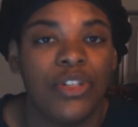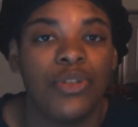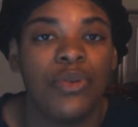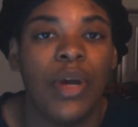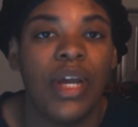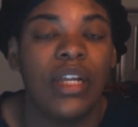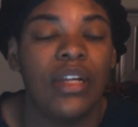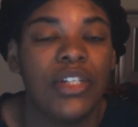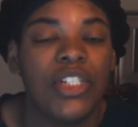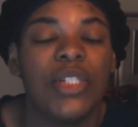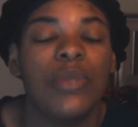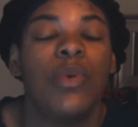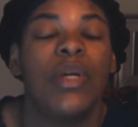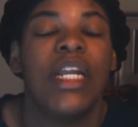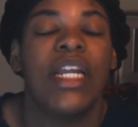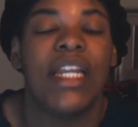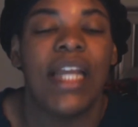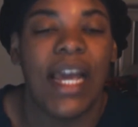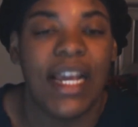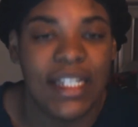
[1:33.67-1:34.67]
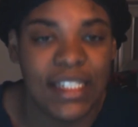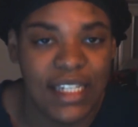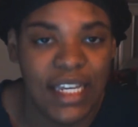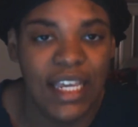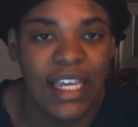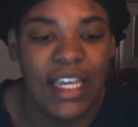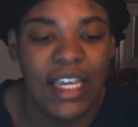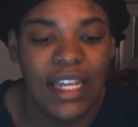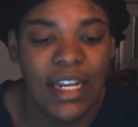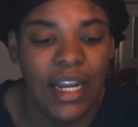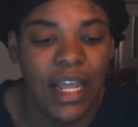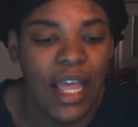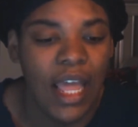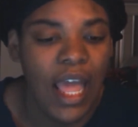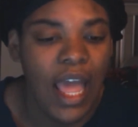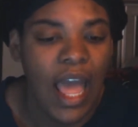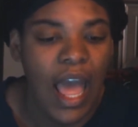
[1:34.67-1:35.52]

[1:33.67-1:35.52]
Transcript: trailer 2019.